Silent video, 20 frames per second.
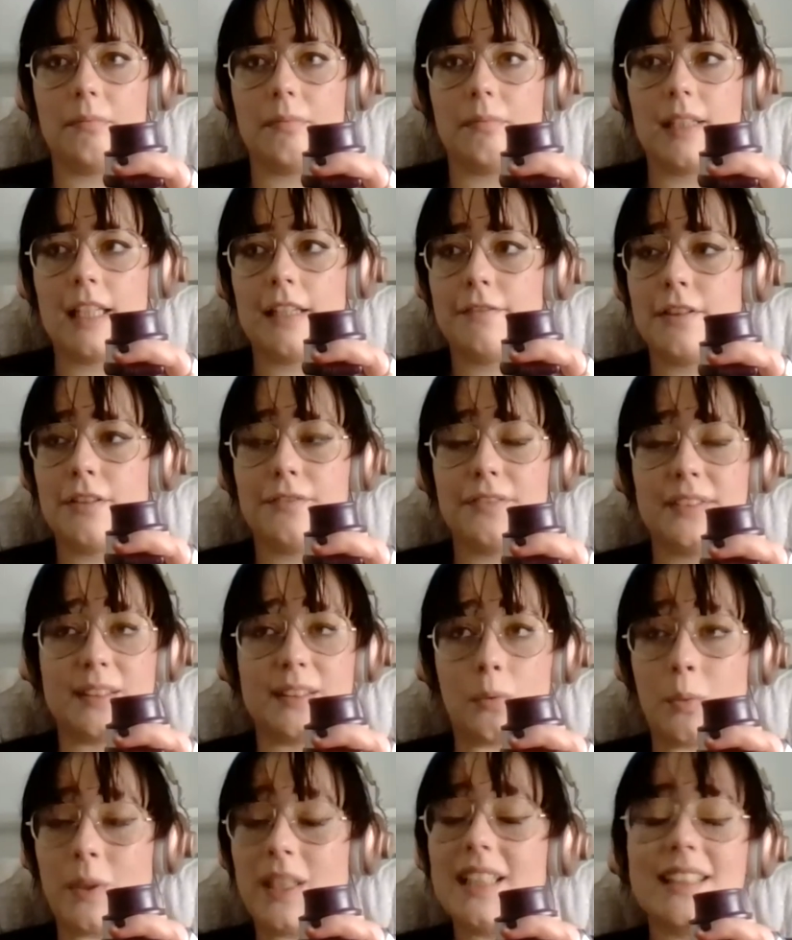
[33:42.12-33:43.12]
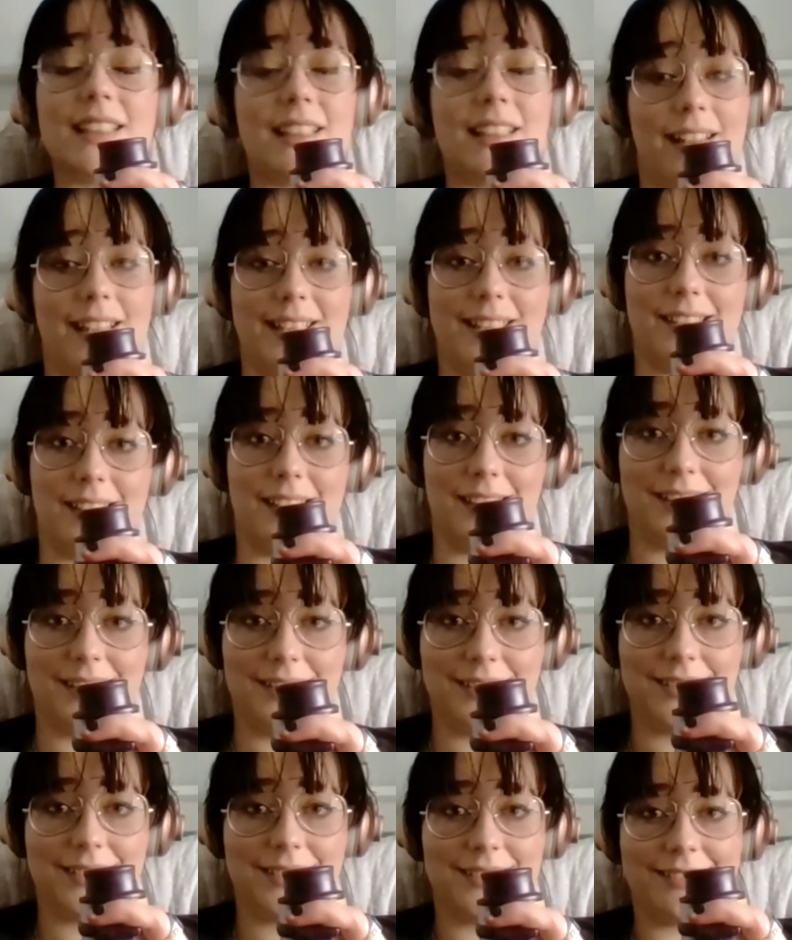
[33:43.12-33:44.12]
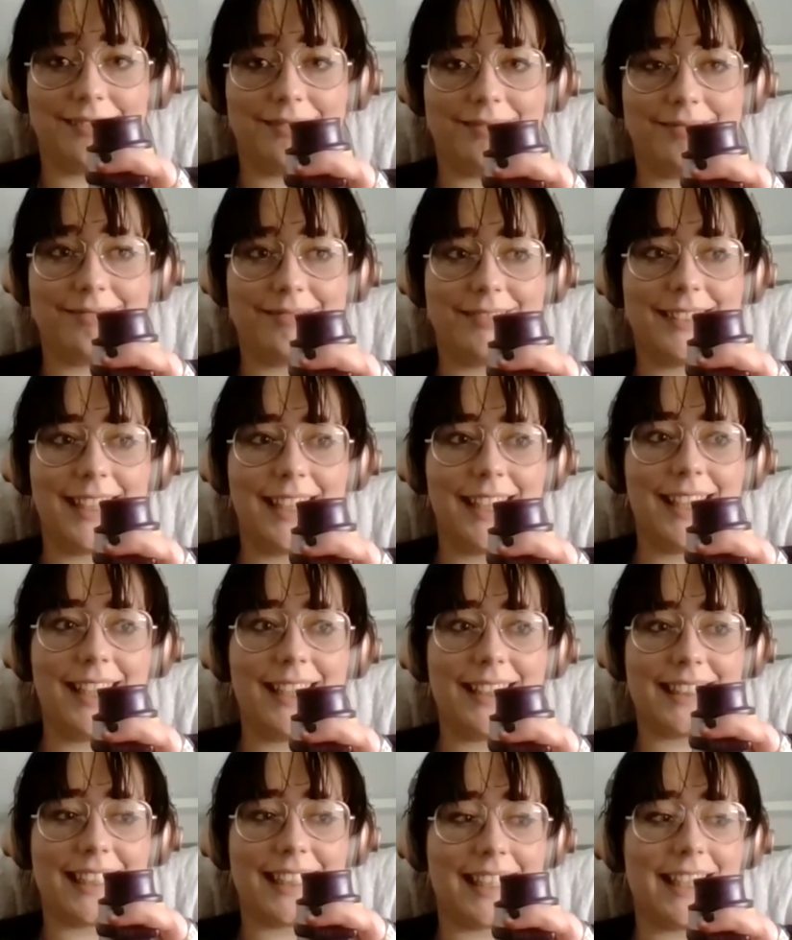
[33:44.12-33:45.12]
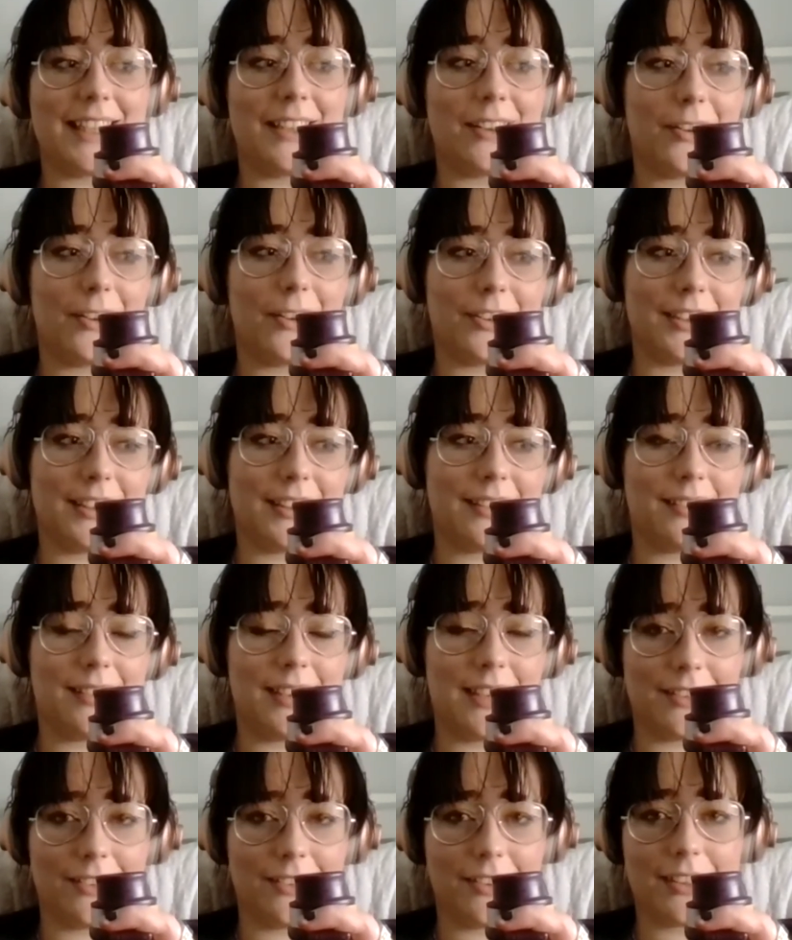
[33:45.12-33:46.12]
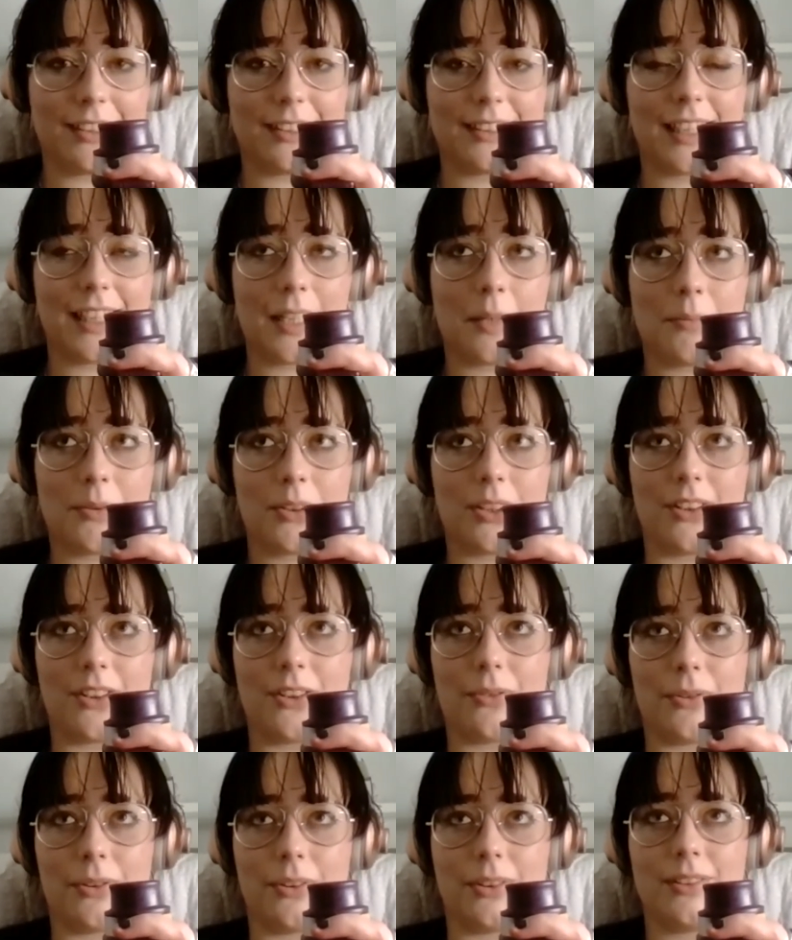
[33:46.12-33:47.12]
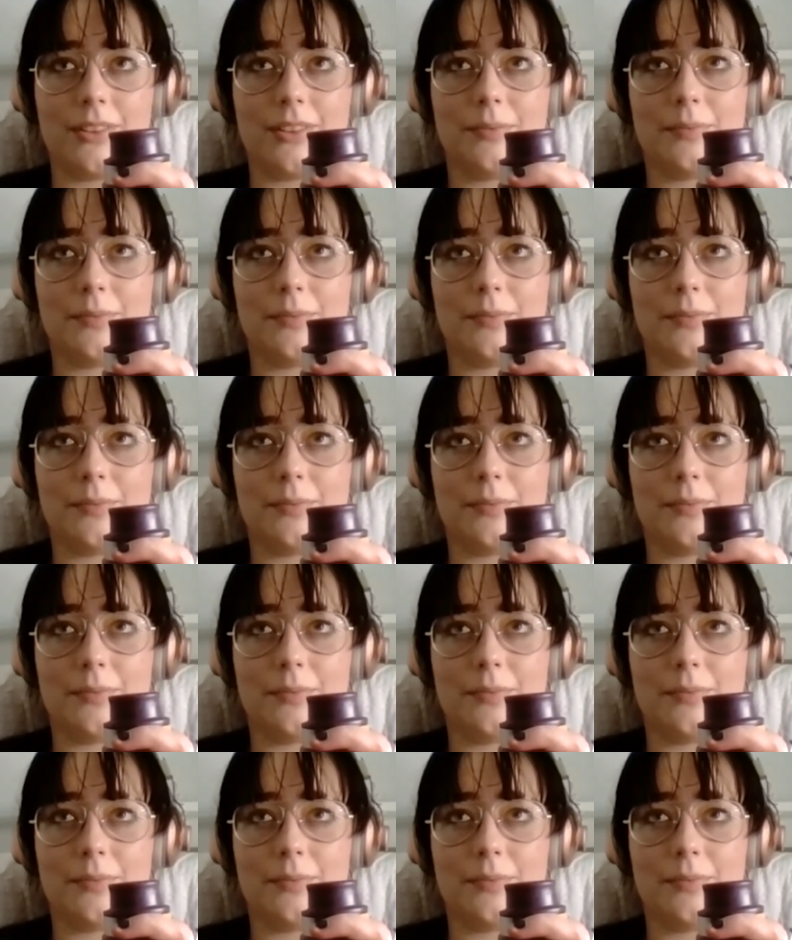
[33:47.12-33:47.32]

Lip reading: Even if it's weeks later. It's like you're not on a time schedule.